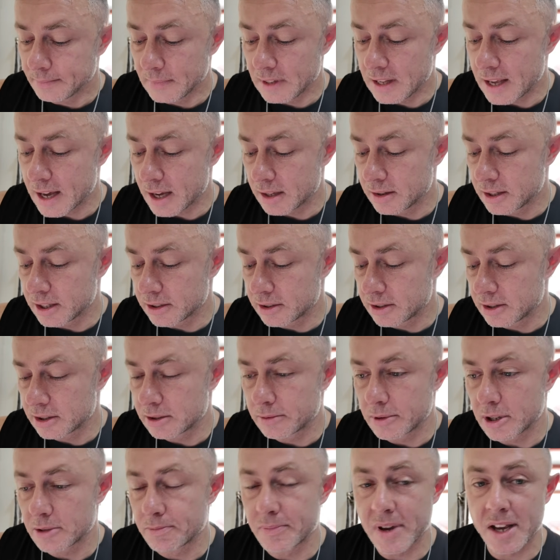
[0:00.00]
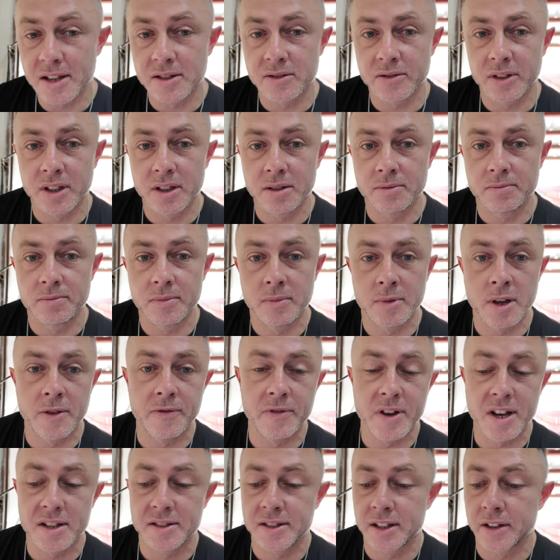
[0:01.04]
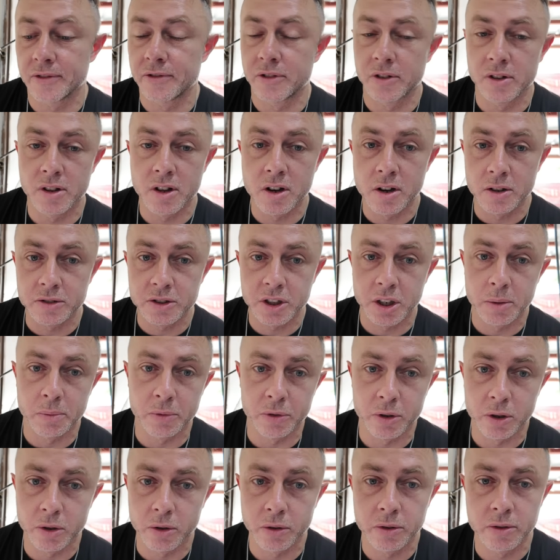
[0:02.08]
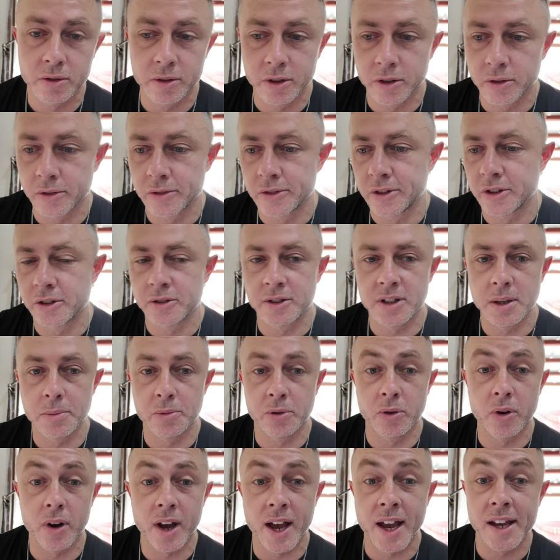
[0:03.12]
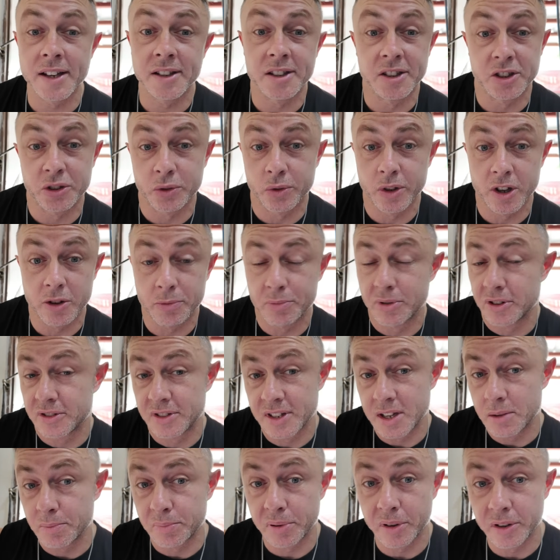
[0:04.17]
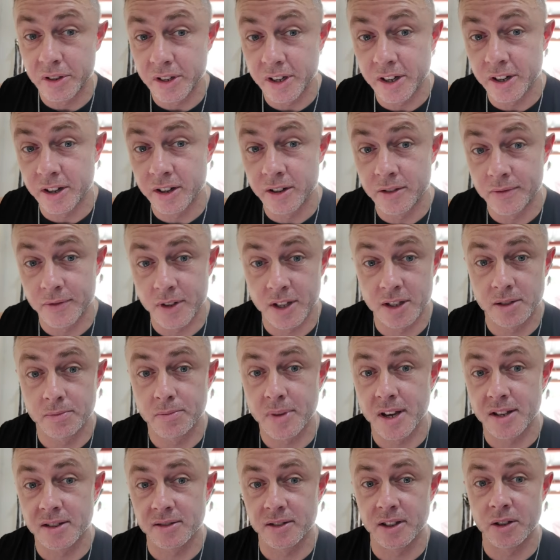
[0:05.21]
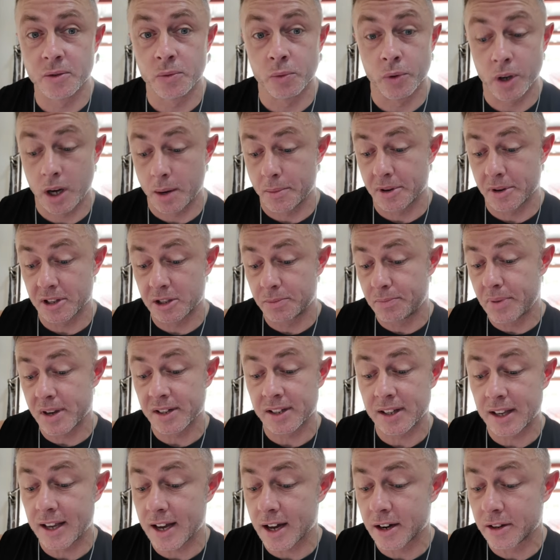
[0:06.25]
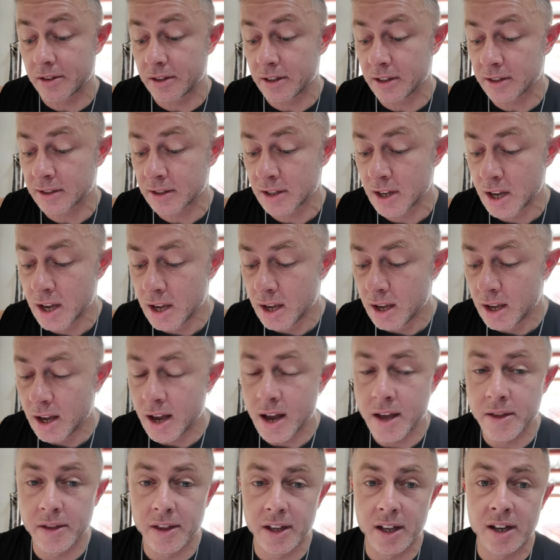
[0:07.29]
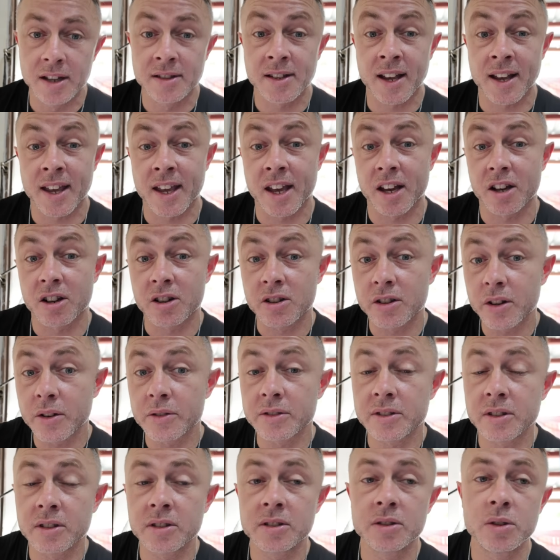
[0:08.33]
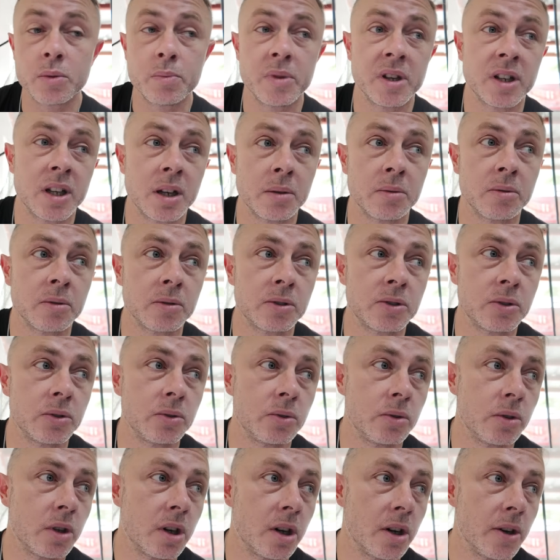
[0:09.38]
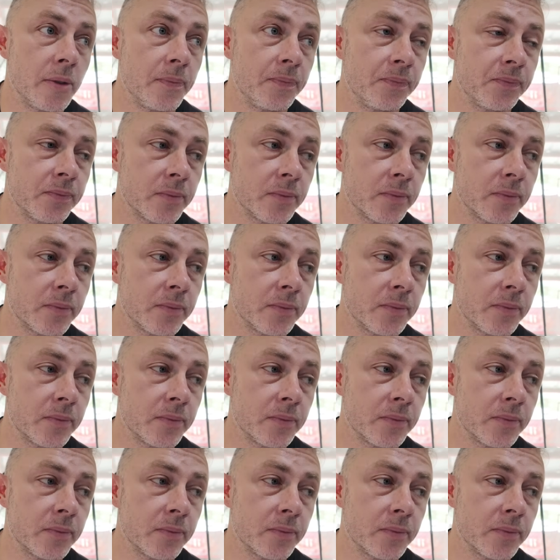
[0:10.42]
this is just basically investing for long-term growth. Your typical 8 to 12% per year is basically what I'm expecting out of this. And then as I get closer to being able to,